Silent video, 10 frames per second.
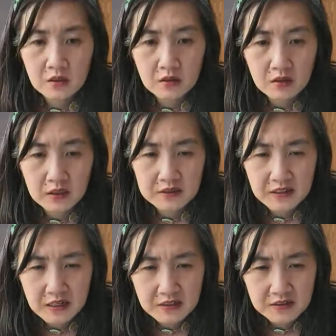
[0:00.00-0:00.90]
Okay,
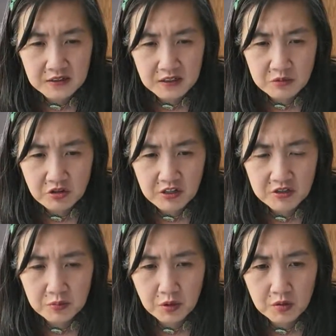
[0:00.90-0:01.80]
Sandy says I'm trying
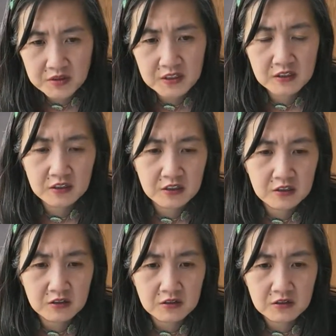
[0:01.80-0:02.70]
to post it in
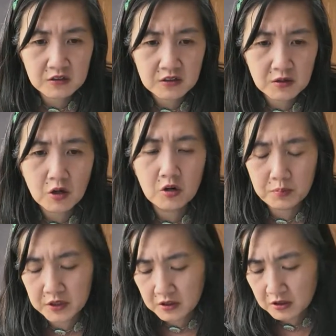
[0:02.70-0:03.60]
here on
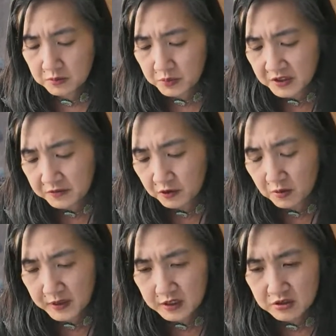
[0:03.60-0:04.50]
the bead
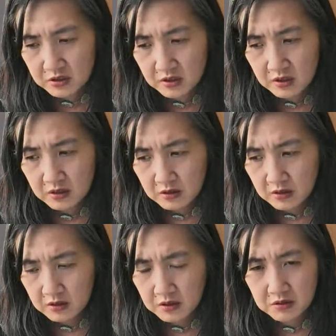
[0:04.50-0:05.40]
floor page.
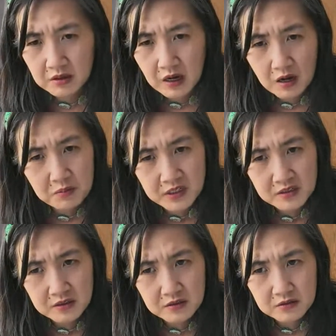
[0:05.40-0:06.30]
Can you
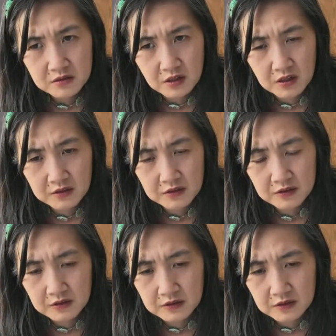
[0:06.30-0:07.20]
comment
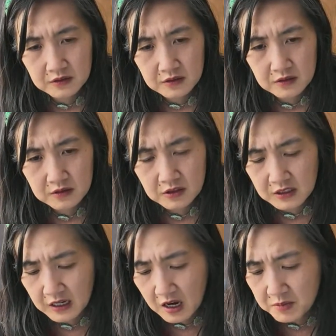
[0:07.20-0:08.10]
on? You
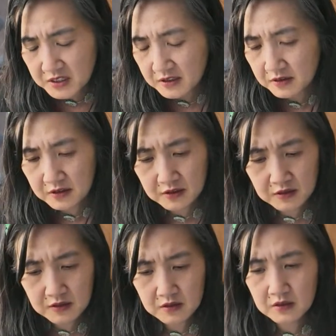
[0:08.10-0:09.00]
can comment in
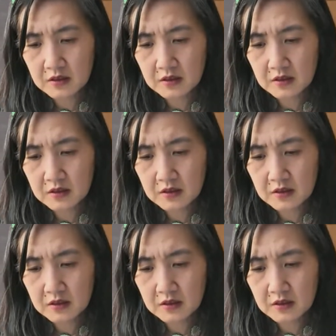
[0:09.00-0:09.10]
the